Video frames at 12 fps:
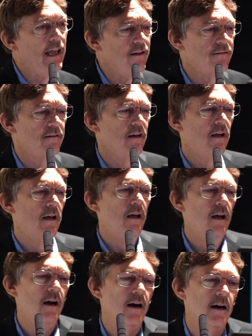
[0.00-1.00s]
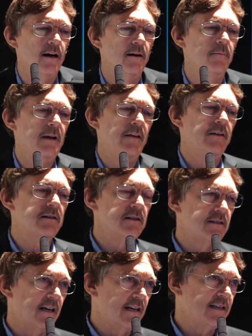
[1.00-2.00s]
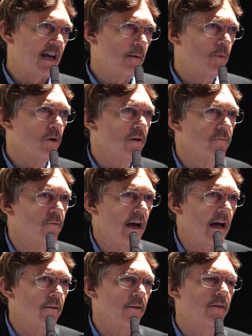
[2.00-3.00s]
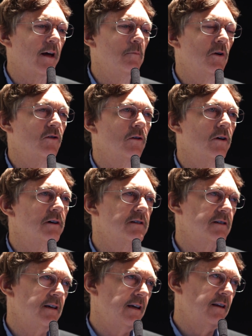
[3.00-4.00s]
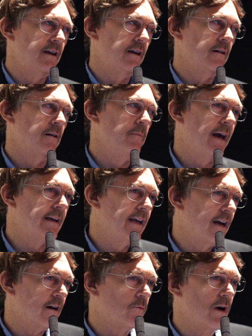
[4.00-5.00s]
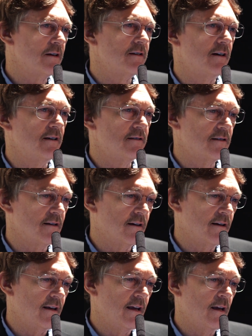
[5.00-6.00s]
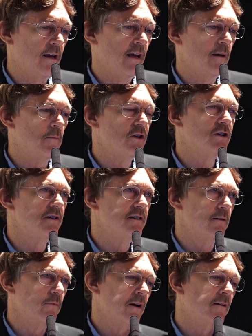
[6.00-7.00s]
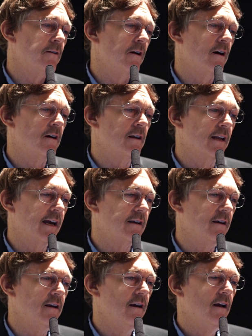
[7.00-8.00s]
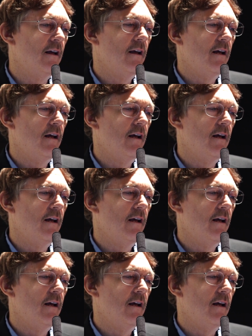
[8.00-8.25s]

case. And this is an example of how the thymus looks in the magnetic resonance images that we collected.